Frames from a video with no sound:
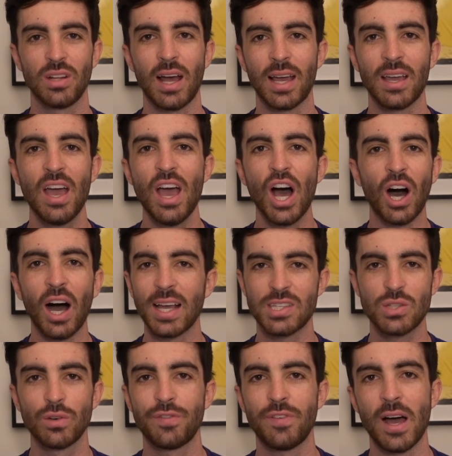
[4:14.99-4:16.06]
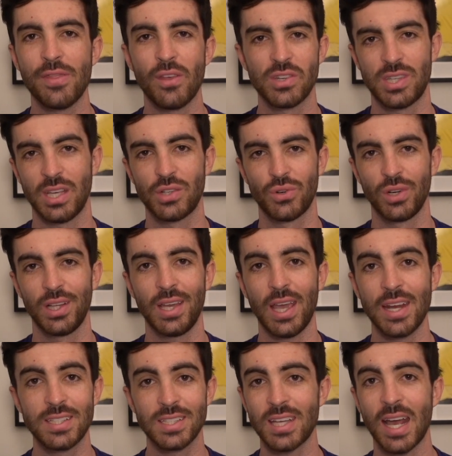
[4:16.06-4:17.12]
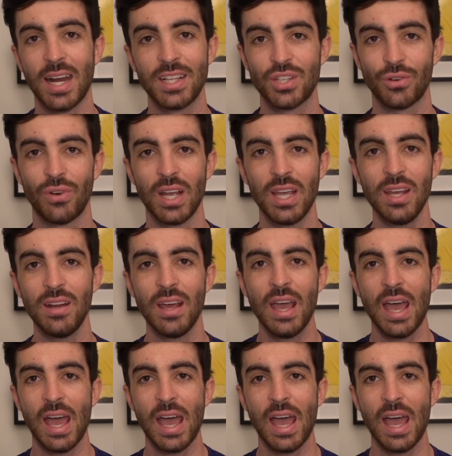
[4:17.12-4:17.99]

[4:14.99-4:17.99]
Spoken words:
Like I still find those things really entertaining to read,